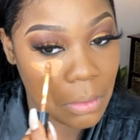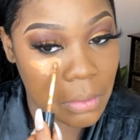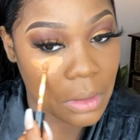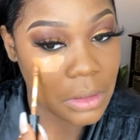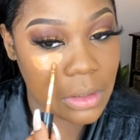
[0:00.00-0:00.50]

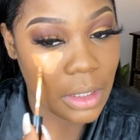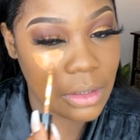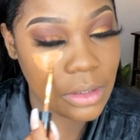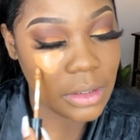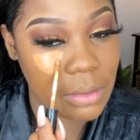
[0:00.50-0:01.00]
I'm gonna
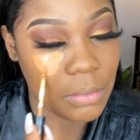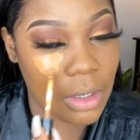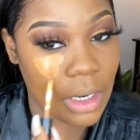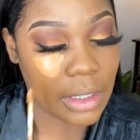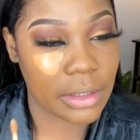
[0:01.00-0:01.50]
take, this is
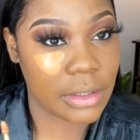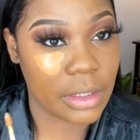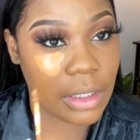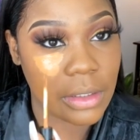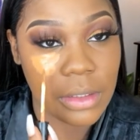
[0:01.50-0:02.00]
more like a
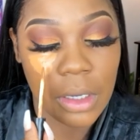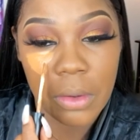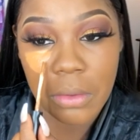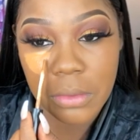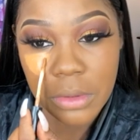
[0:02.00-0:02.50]
skin
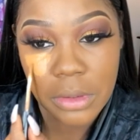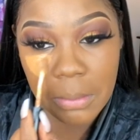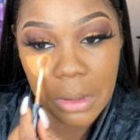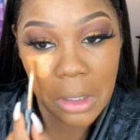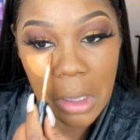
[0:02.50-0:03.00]
tone
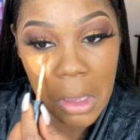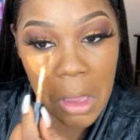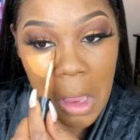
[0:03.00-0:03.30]
to me.